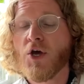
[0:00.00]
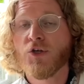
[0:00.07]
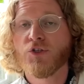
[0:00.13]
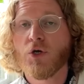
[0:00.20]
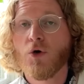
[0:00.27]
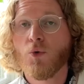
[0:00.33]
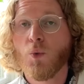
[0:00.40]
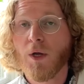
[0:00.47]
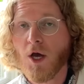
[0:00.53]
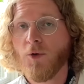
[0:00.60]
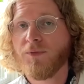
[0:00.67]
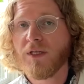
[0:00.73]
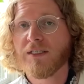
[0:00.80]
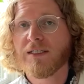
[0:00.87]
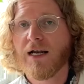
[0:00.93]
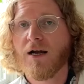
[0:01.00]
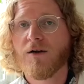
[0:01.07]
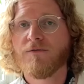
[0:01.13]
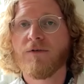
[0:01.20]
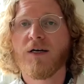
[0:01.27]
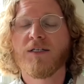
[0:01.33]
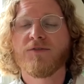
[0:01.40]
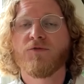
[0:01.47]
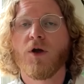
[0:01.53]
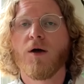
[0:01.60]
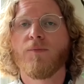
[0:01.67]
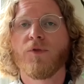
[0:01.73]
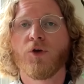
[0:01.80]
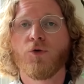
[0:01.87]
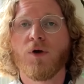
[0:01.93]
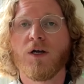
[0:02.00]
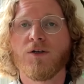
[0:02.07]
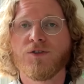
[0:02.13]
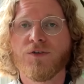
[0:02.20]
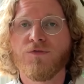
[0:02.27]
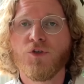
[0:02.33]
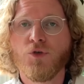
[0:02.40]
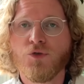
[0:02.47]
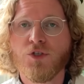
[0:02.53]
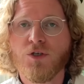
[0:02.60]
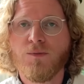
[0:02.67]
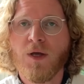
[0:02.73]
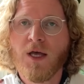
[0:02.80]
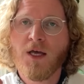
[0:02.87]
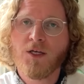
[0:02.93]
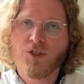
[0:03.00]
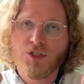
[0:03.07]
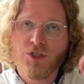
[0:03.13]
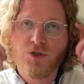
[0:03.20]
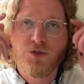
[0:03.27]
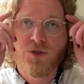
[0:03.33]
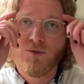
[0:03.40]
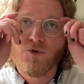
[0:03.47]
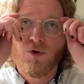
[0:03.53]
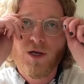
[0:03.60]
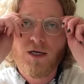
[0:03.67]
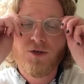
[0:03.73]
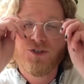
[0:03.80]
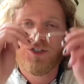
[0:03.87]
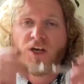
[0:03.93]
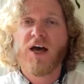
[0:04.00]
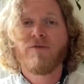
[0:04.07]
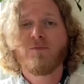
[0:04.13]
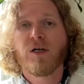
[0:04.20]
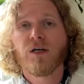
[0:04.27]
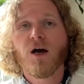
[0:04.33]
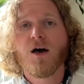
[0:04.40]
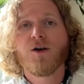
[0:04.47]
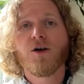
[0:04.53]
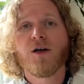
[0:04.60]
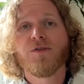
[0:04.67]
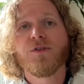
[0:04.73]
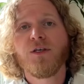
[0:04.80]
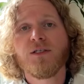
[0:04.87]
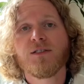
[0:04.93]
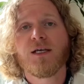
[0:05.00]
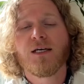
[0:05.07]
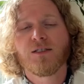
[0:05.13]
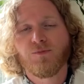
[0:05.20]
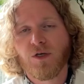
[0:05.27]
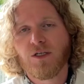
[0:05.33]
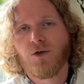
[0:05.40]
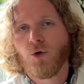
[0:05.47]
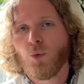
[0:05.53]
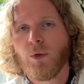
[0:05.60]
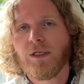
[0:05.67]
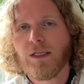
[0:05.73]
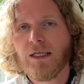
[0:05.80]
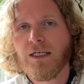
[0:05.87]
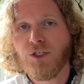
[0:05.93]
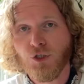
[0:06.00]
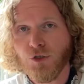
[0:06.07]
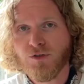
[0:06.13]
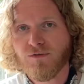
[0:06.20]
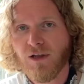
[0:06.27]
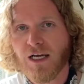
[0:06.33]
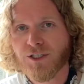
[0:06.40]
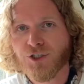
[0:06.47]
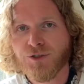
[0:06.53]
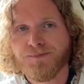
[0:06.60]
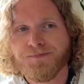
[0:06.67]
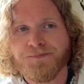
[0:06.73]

So we hope this clarifies from the creators of YouTube to YouTube Creators. I've been Connor, and this has been your weekly newsflash.